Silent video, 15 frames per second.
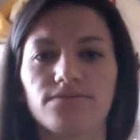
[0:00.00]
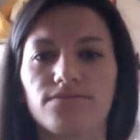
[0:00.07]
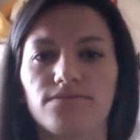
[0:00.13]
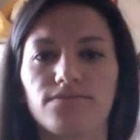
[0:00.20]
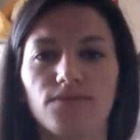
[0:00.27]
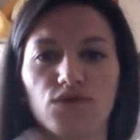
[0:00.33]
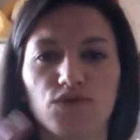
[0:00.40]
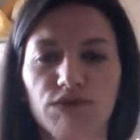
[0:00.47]

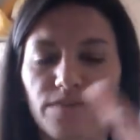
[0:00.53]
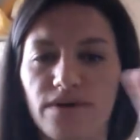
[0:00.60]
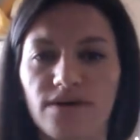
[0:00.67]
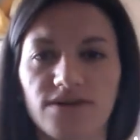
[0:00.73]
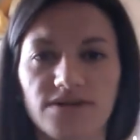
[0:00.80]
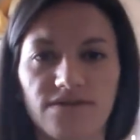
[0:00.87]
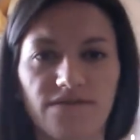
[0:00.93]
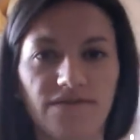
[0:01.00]
most
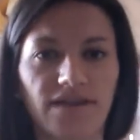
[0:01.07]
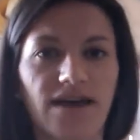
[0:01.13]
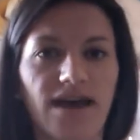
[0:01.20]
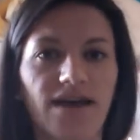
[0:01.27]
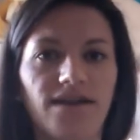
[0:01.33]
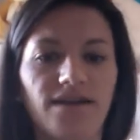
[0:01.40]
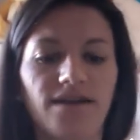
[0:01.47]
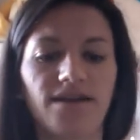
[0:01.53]
parts of the
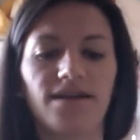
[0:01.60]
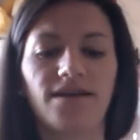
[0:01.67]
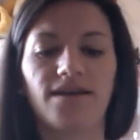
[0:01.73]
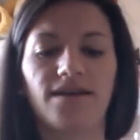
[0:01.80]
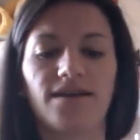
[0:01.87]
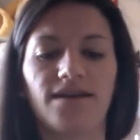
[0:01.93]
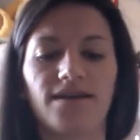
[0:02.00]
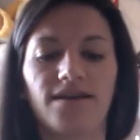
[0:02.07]
head,
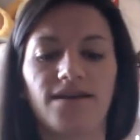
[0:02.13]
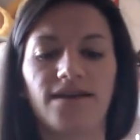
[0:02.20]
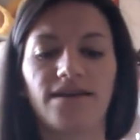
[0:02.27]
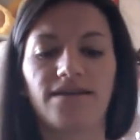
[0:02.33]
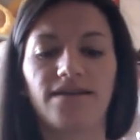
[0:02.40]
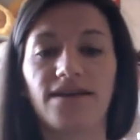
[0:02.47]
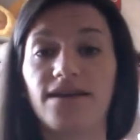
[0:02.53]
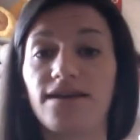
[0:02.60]

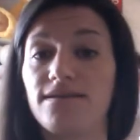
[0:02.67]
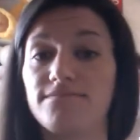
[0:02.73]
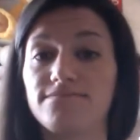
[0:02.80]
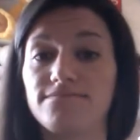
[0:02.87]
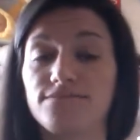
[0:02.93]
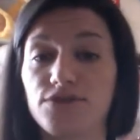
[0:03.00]
and they